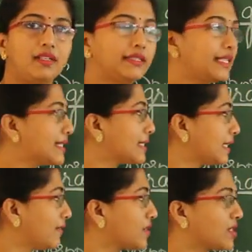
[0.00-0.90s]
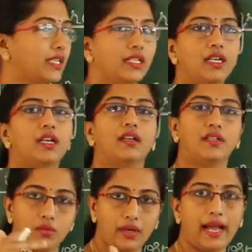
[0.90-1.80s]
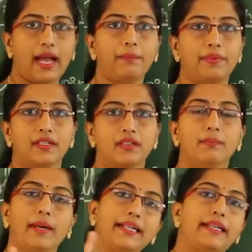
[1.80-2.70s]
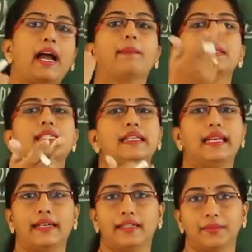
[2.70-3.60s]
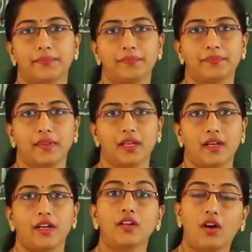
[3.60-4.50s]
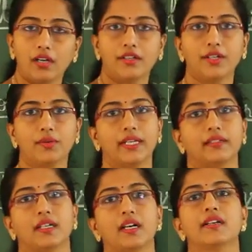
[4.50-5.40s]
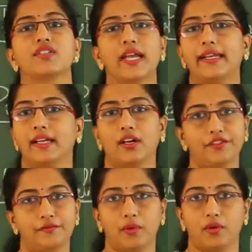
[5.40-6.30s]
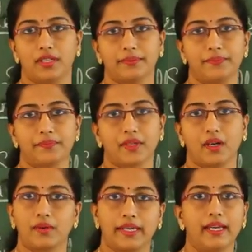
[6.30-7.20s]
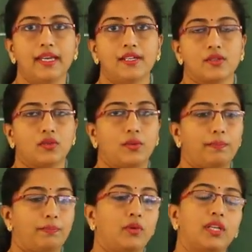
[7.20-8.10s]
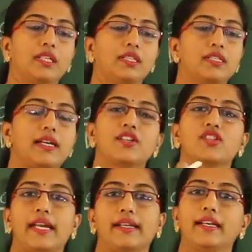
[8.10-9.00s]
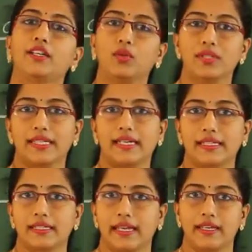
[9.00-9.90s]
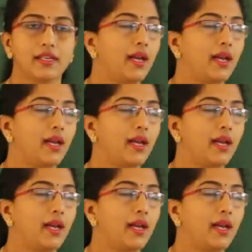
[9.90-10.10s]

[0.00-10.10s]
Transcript: this division do happen, but it happens later, not during the shedding of pollen. Okay, so pollens are shed at two-cell stage,